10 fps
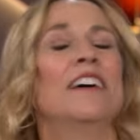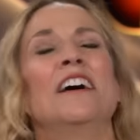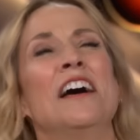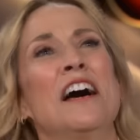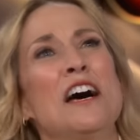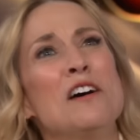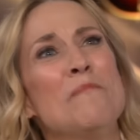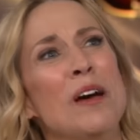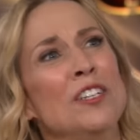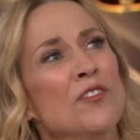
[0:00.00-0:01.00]
Yeah.
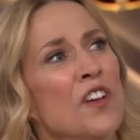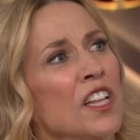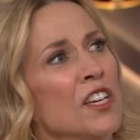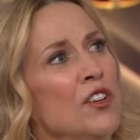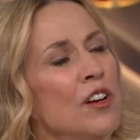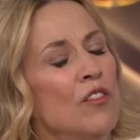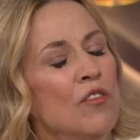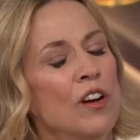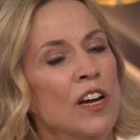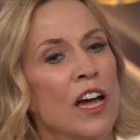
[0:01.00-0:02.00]
Um, I just felt like, you
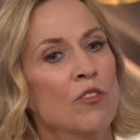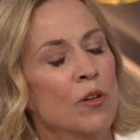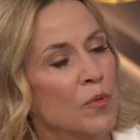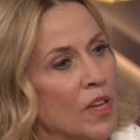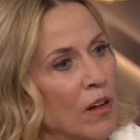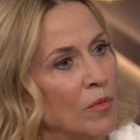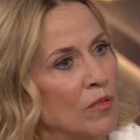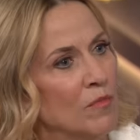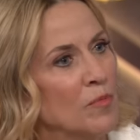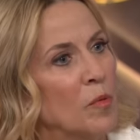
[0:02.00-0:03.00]
know, uh, I grew up with
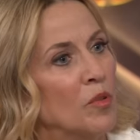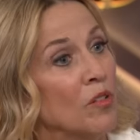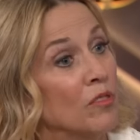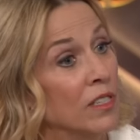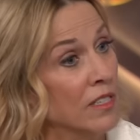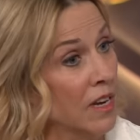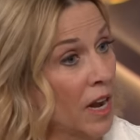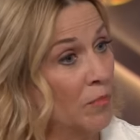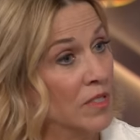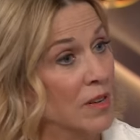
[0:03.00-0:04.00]
albums. People don't listen to
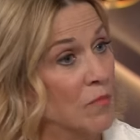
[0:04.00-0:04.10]
albums